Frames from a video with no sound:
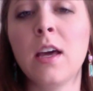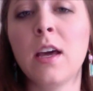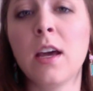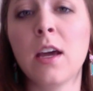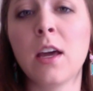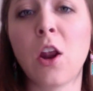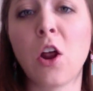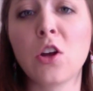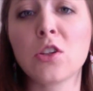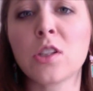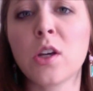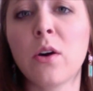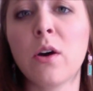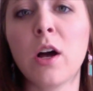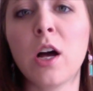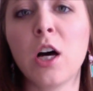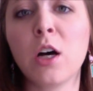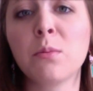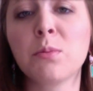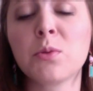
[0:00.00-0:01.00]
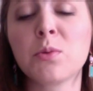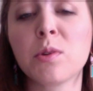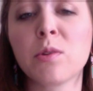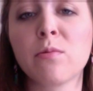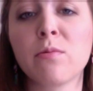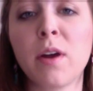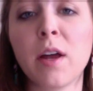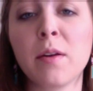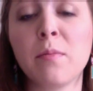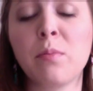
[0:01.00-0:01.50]
it also helps
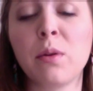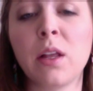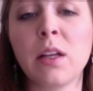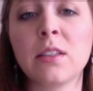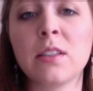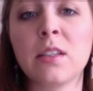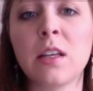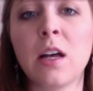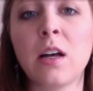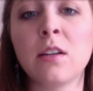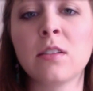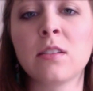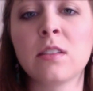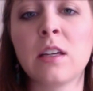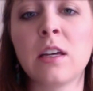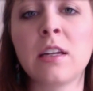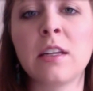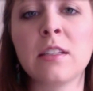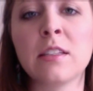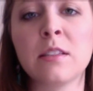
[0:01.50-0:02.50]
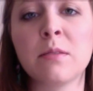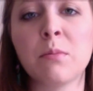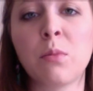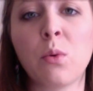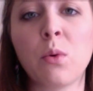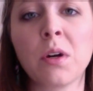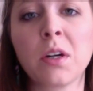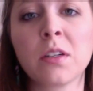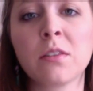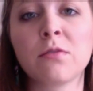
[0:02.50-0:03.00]
with red blood cells and is
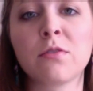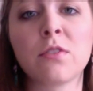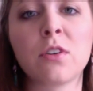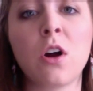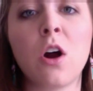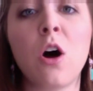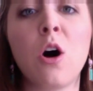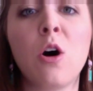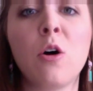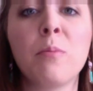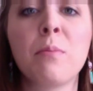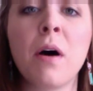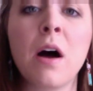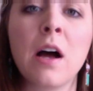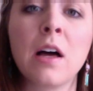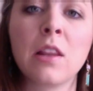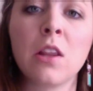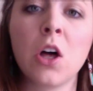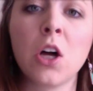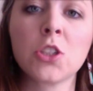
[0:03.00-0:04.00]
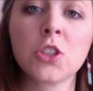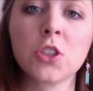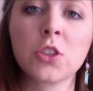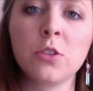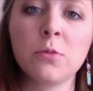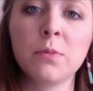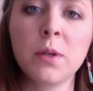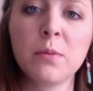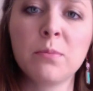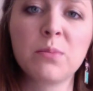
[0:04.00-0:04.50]
important for all
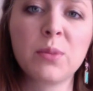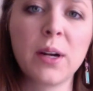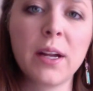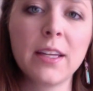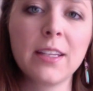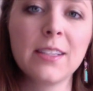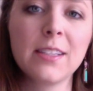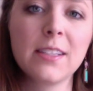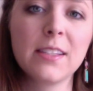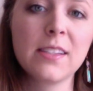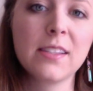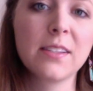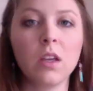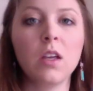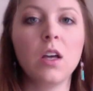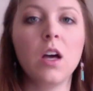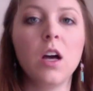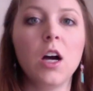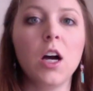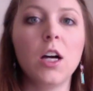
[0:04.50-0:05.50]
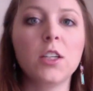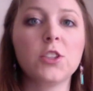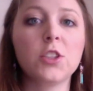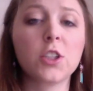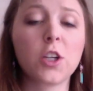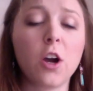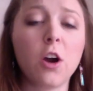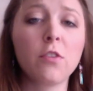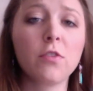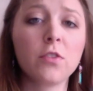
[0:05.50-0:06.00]
biological membranes. A
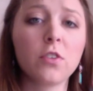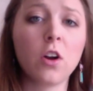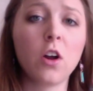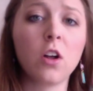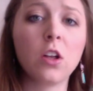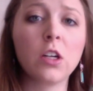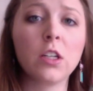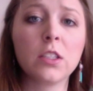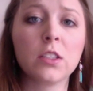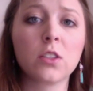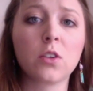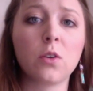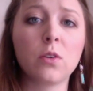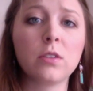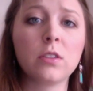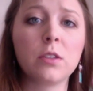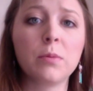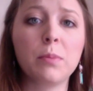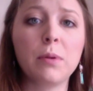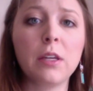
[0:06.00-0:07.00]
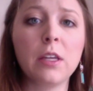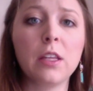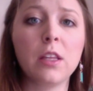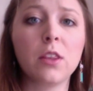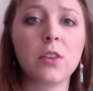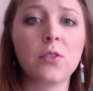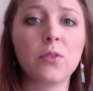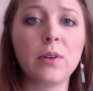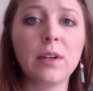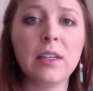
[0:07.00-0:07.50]
tocopherol is going to be
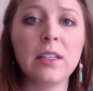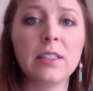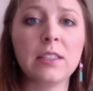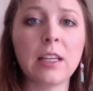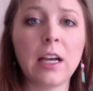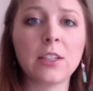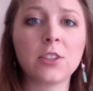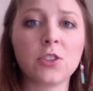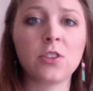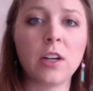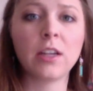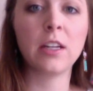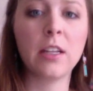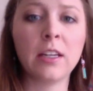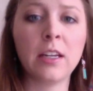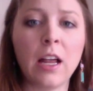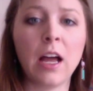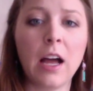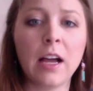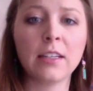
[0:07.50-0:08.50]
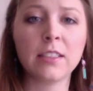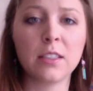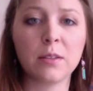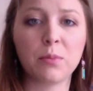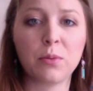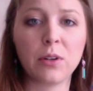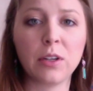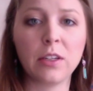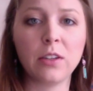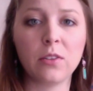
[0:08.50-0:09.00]
three saturated
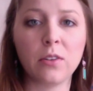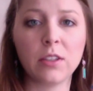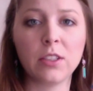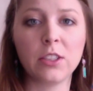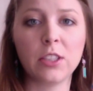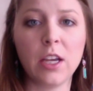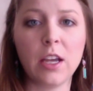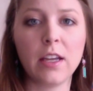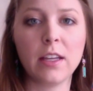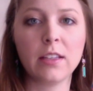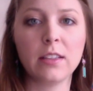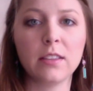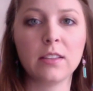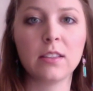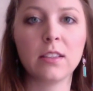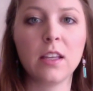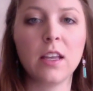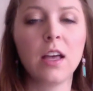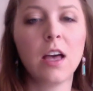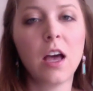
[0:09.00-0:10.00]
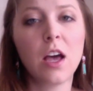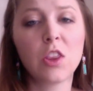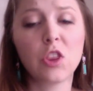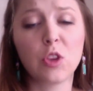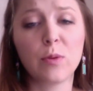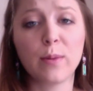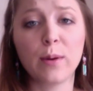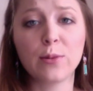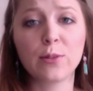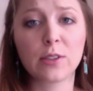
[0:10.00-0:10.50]
isoprenoid chains.
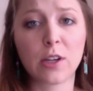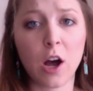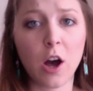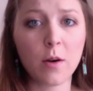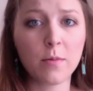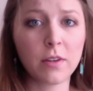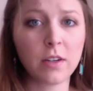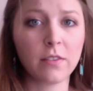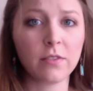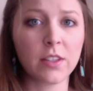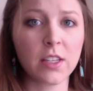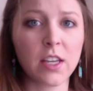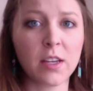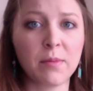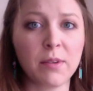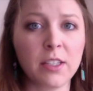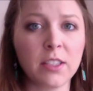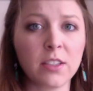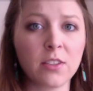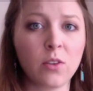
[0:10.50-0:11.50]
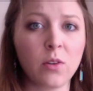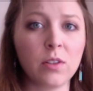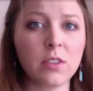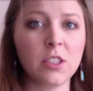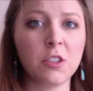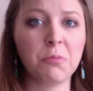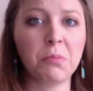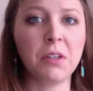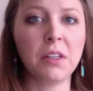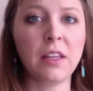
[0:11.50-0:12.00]
The most common of them is going
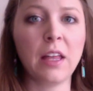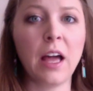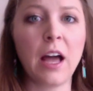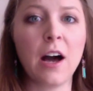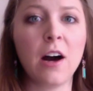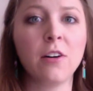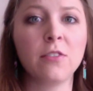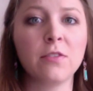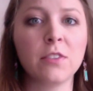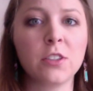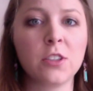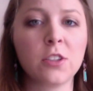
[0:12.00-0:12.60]
to be the alpha